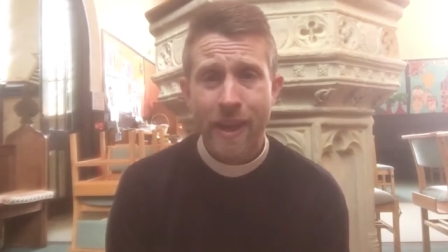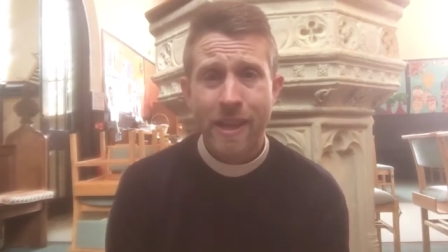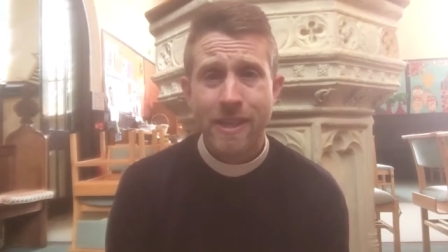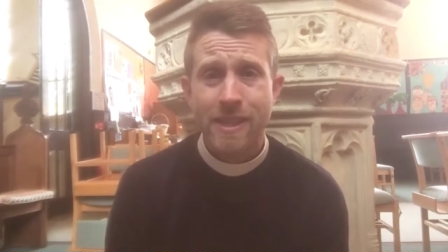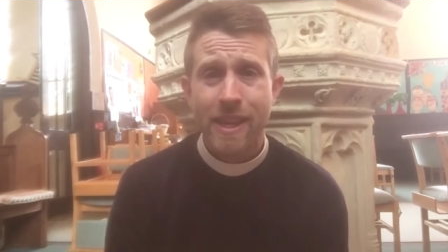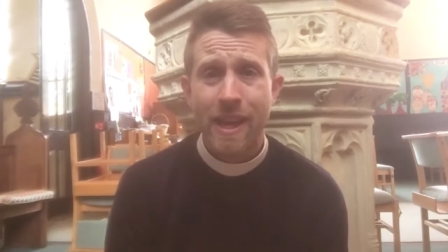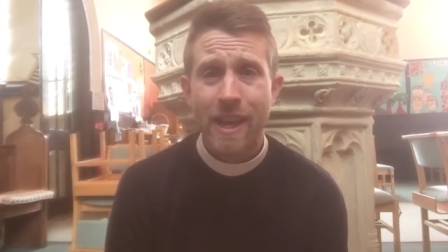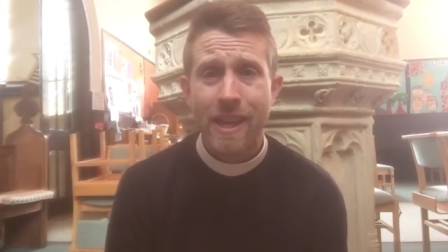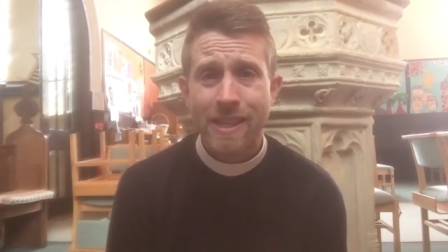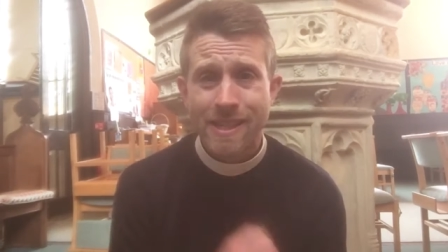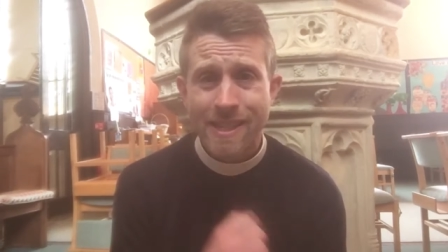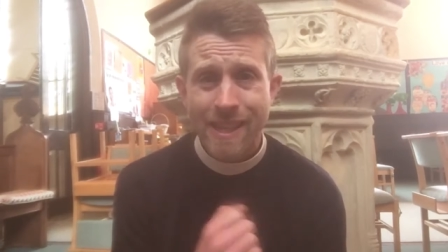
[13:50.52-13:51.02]
He's
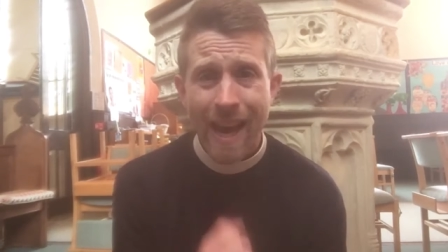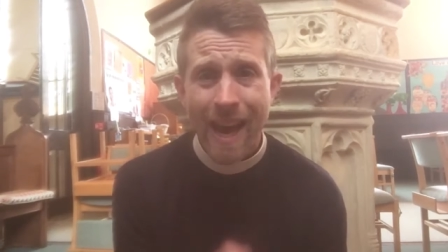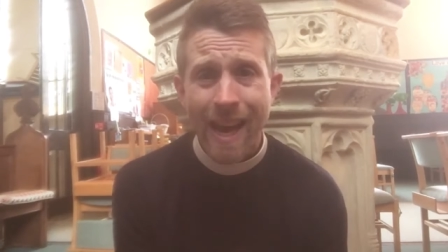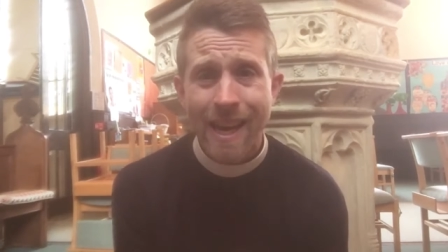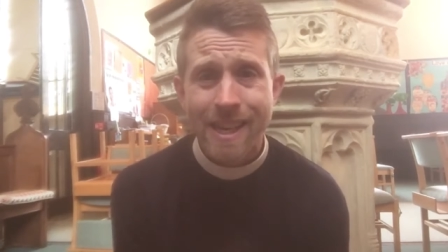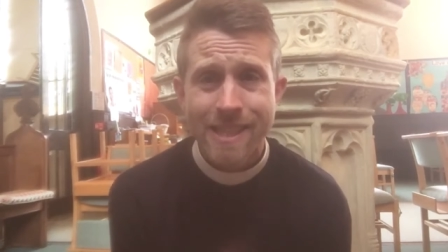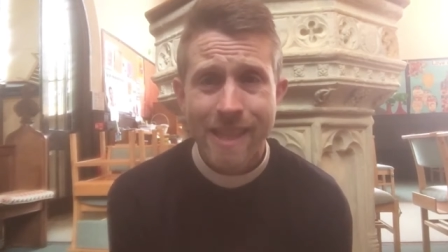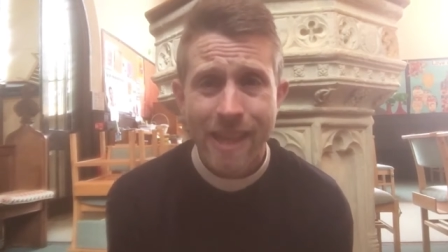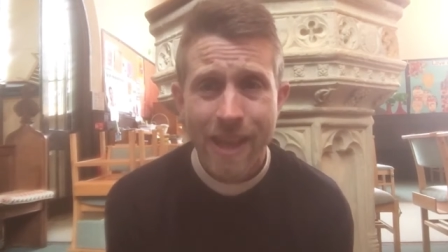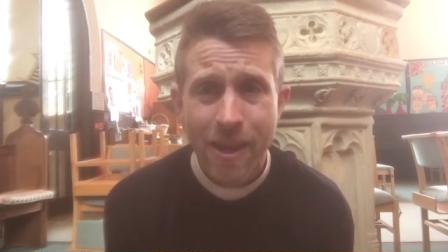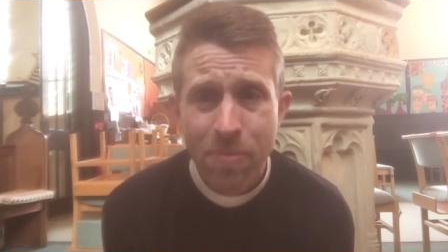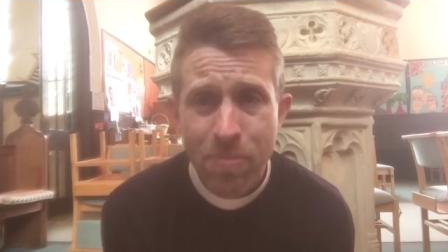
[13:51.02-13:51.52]
the
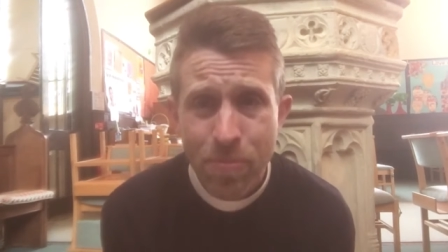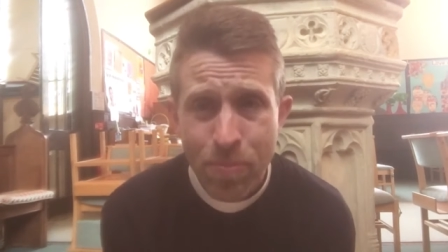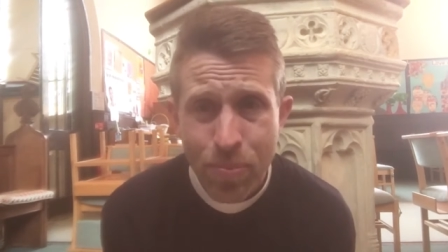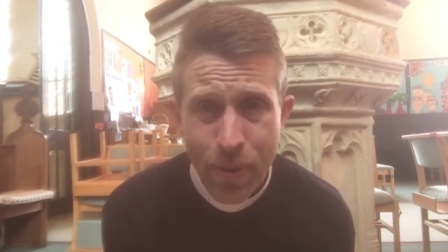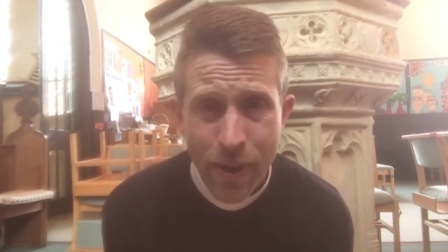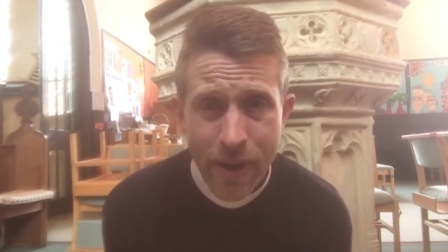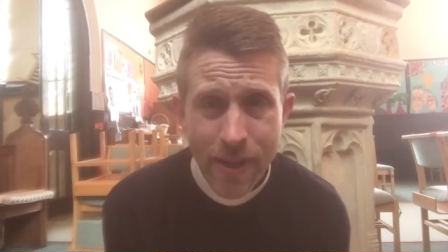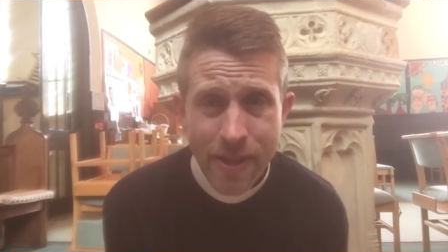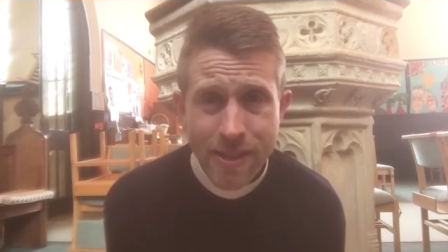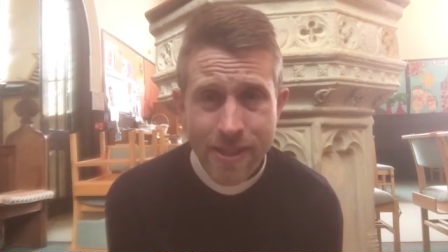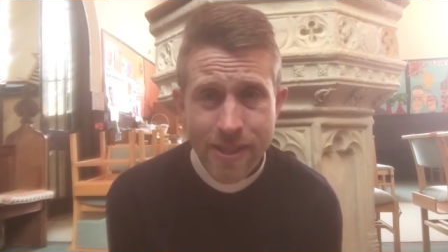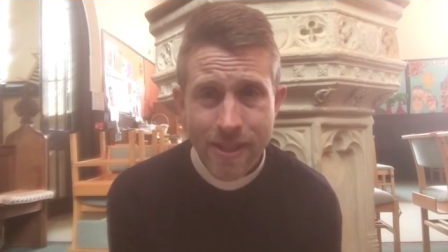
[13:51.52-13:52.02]
exact
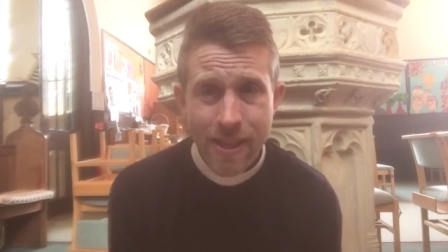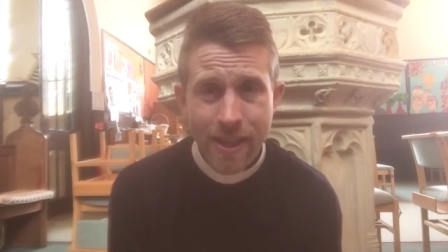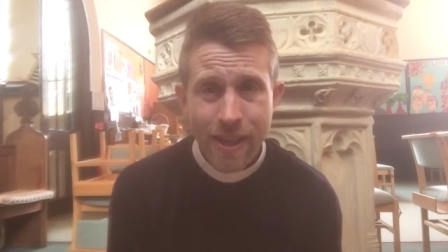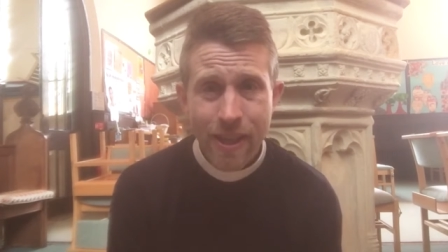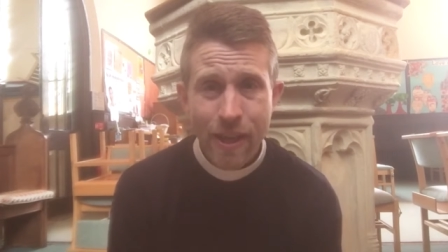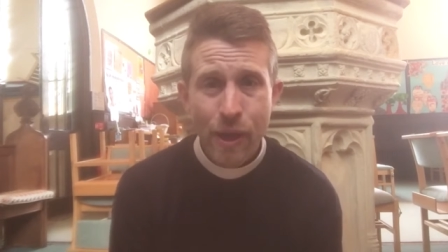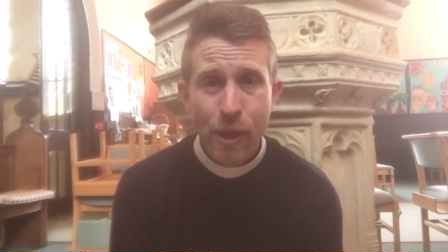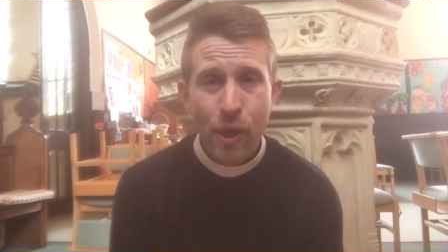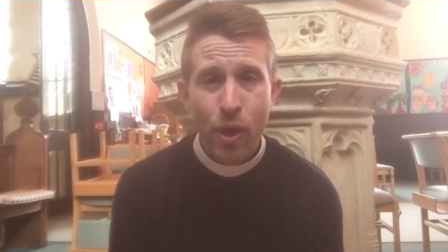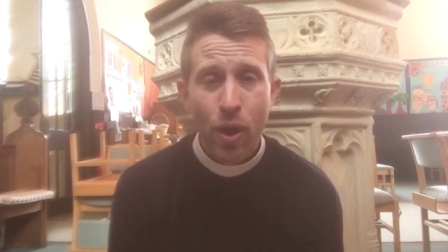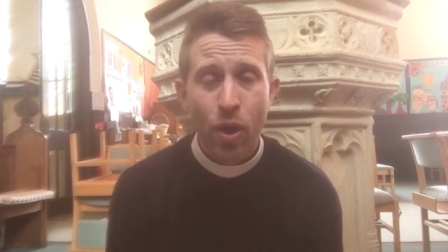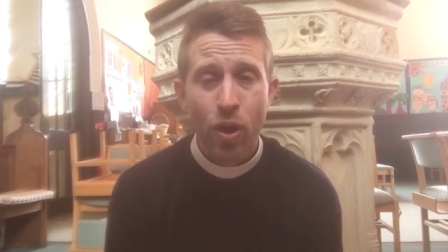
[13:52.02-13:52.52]
imprint
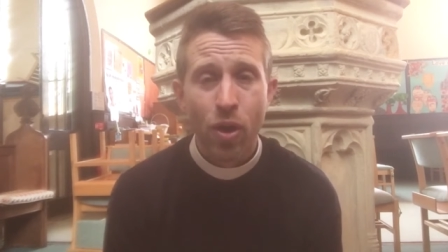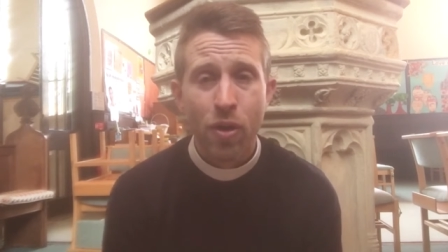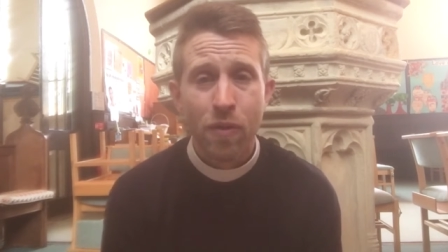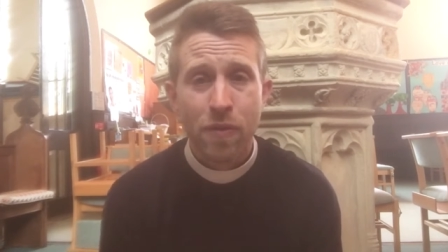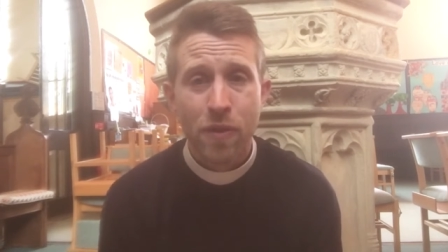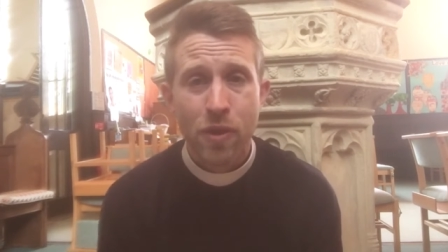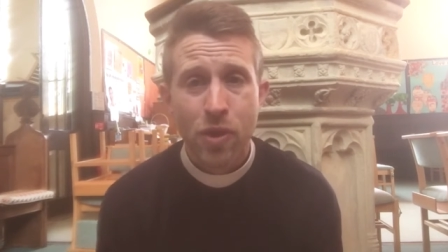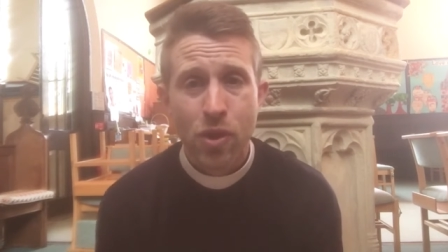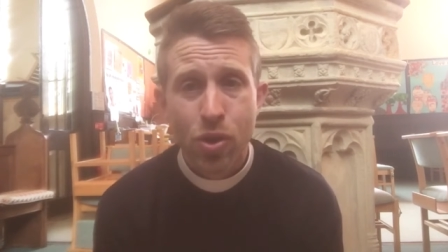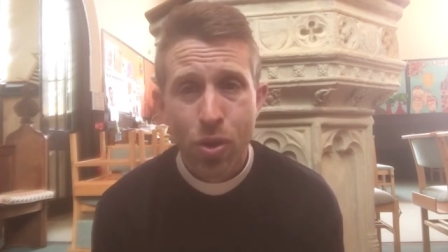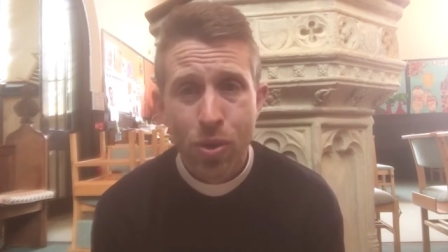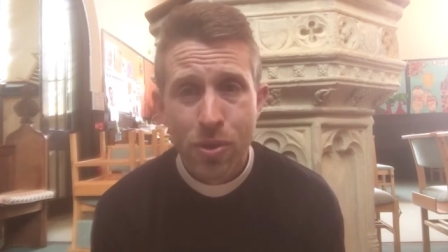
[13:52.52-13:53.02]

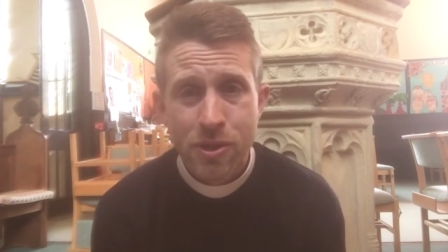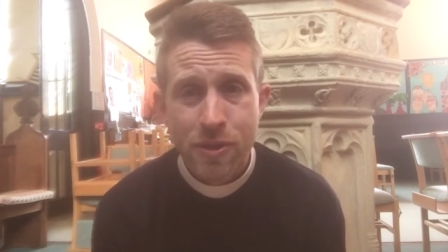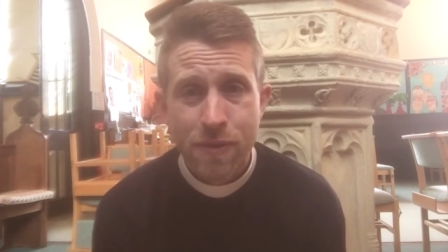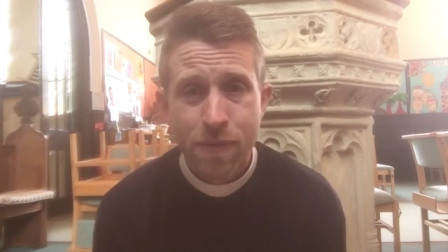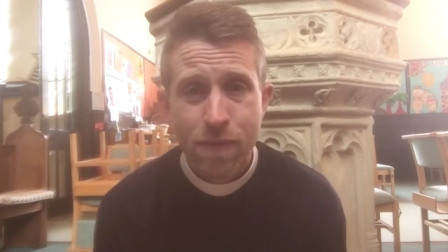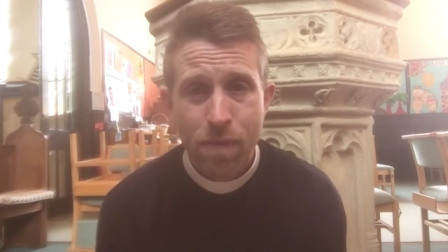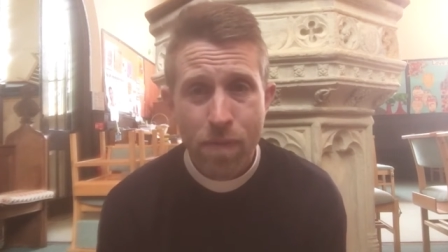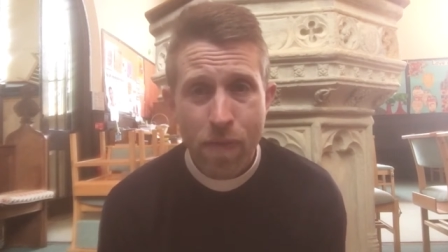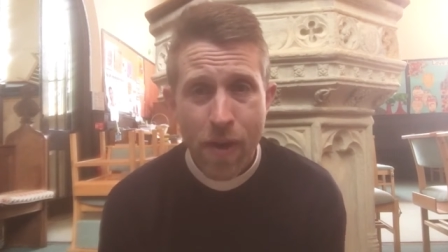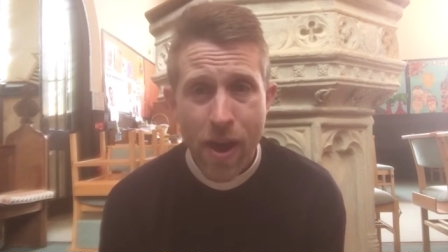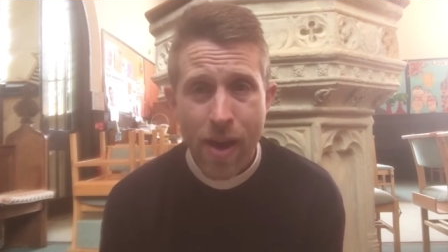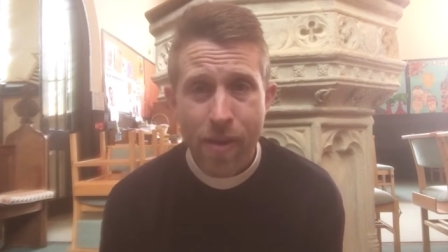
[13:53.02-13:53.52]
of God's
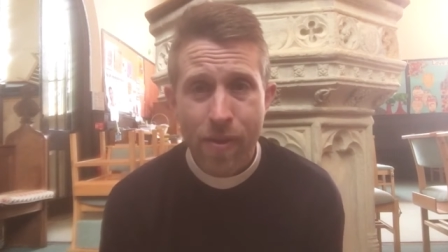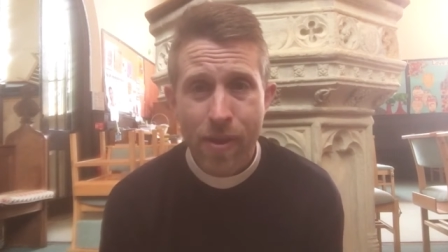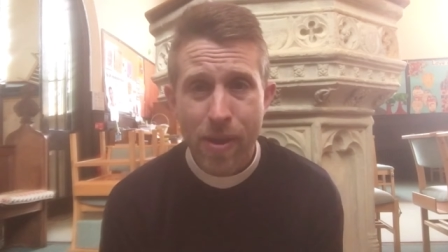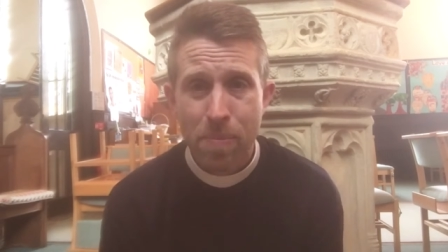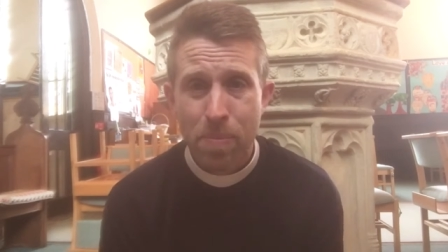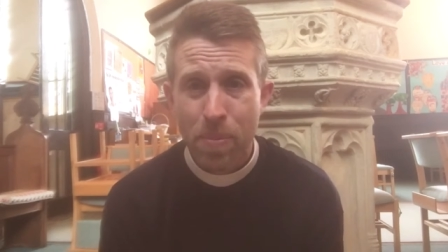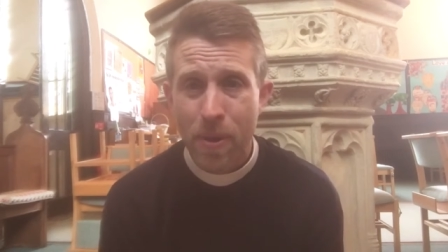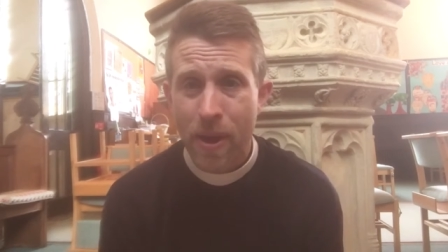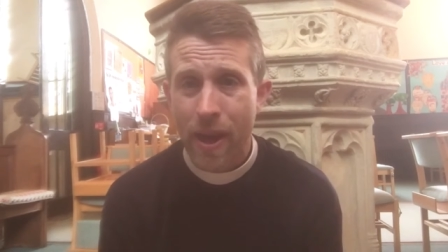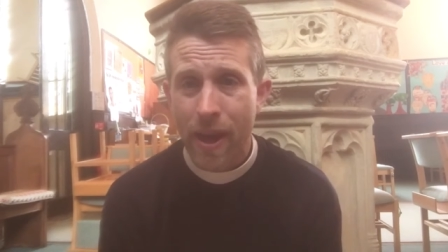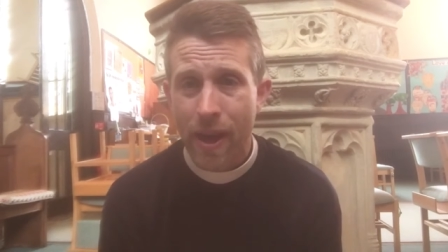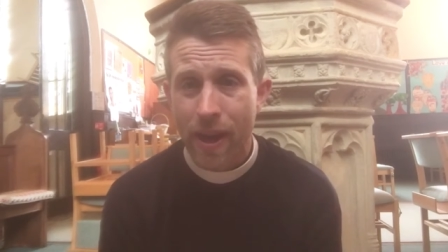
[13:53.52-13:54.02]
very
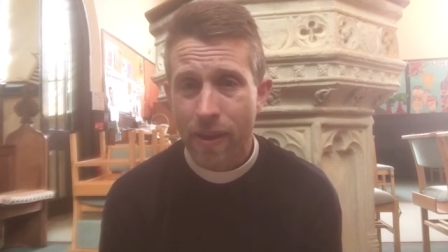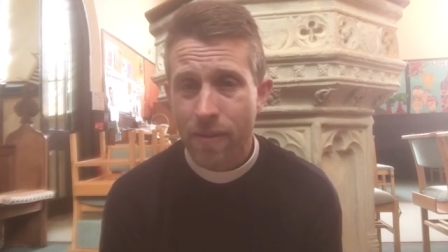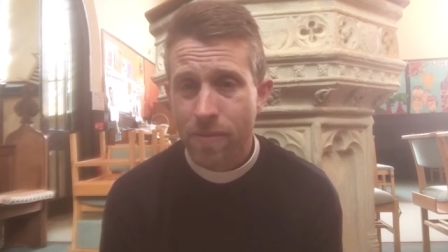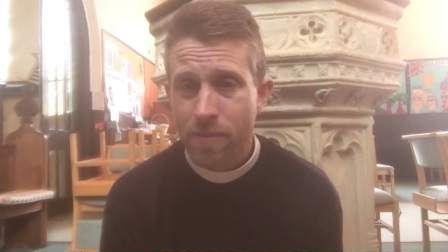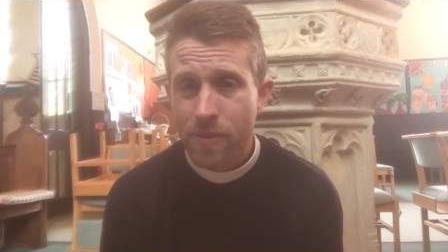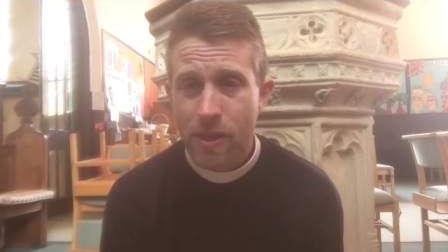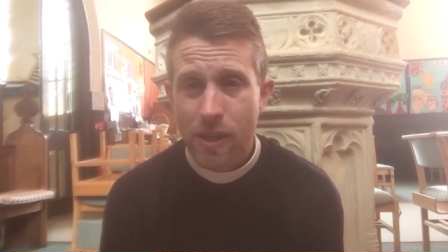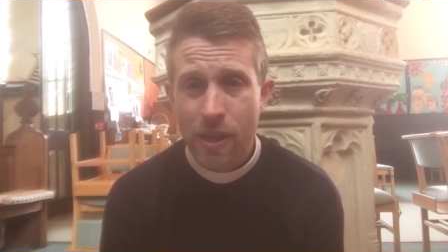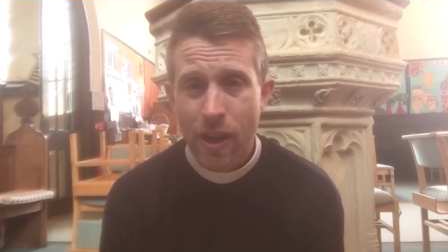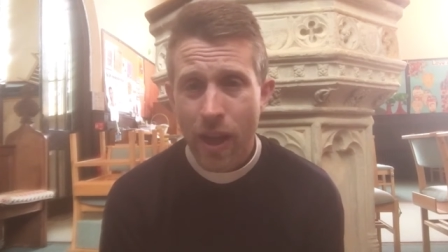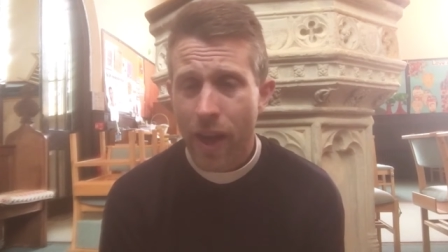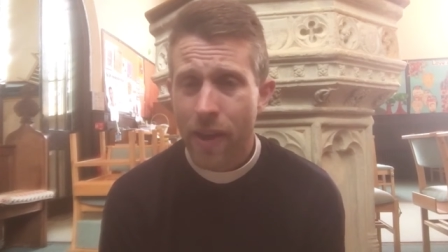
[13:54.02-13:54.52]
being.